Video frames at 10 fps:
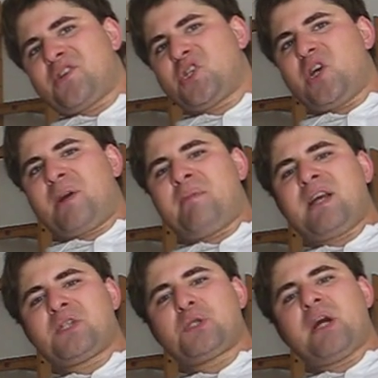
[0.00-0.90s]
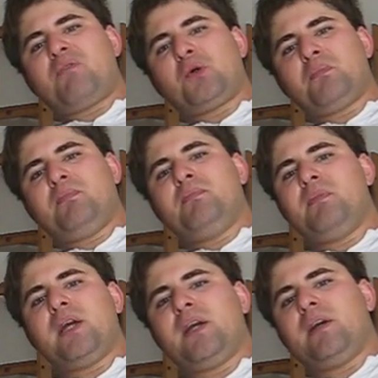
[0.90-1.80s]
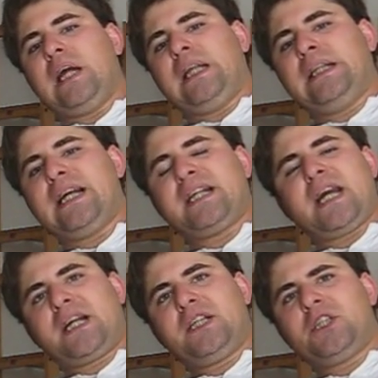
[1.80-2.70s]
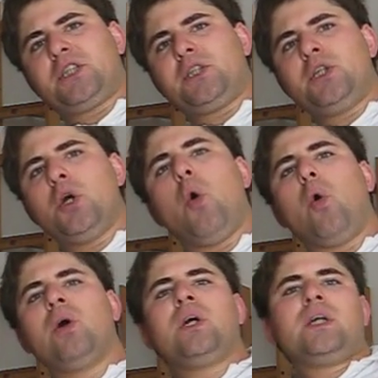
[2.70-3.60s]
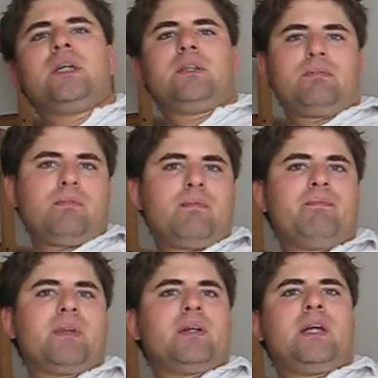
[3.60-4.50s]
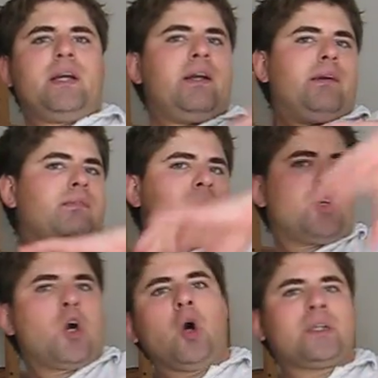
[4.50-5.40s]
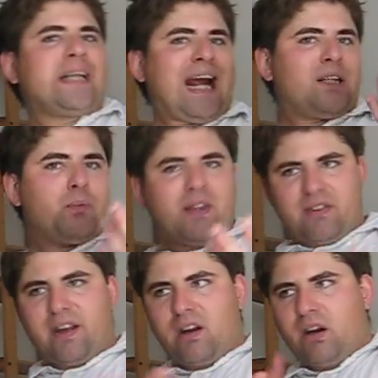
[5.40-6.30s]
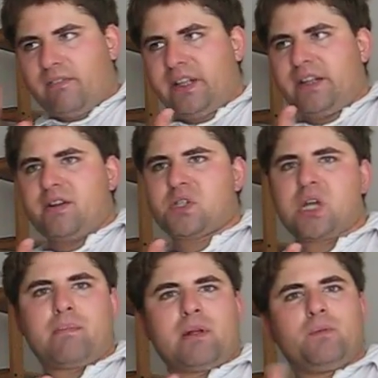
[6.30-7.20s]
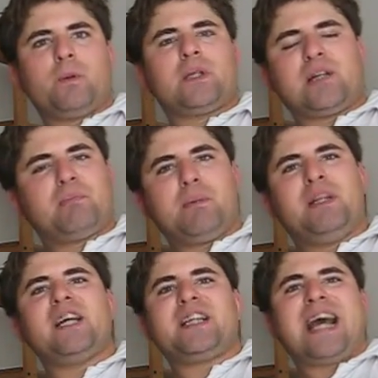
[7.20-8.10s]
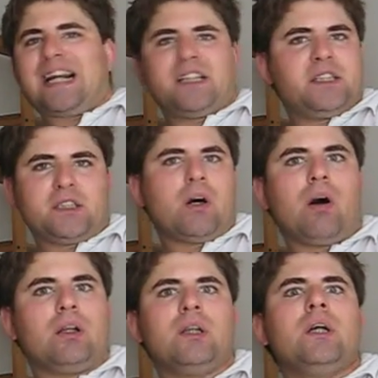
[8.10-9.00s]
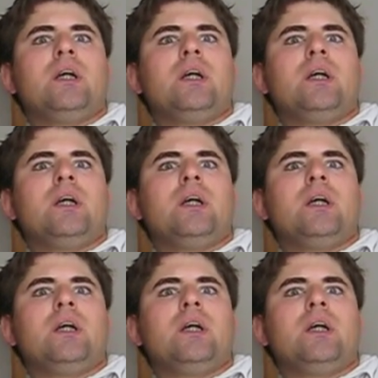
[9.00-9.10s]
segments there would be detected no, the contact with the curvilinear segment would not be detected at all